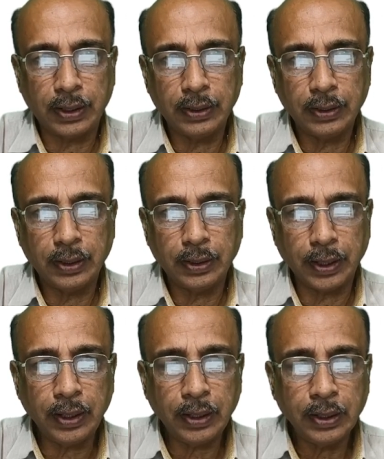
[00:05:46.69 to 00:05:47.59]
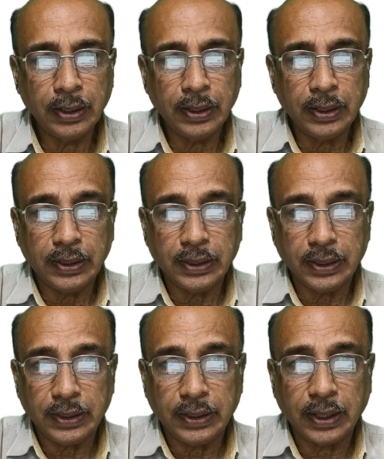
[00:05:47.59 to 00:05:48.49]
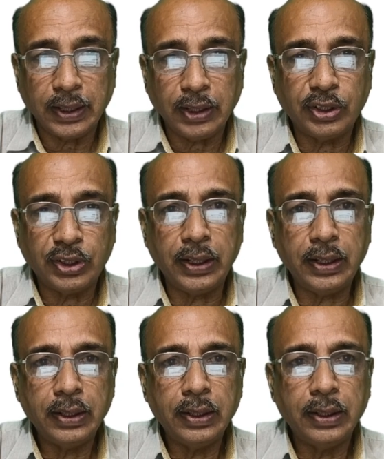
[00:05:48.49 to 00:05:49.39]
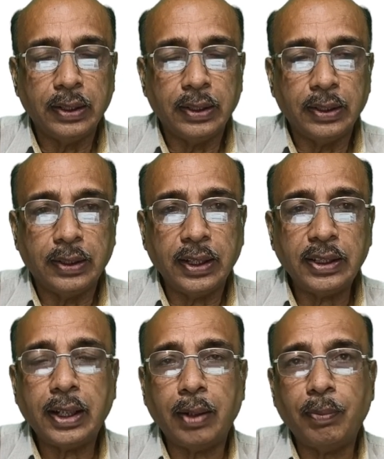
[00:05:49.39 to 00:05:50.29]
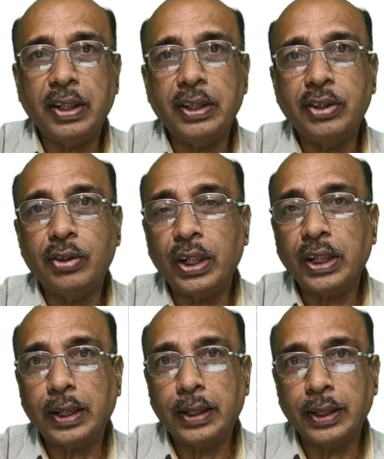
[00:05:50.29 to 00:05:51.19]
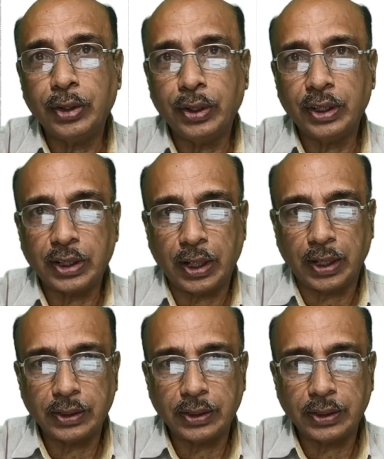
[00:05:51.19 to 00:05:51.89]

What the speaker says: Again, here you see this table is not continuous class.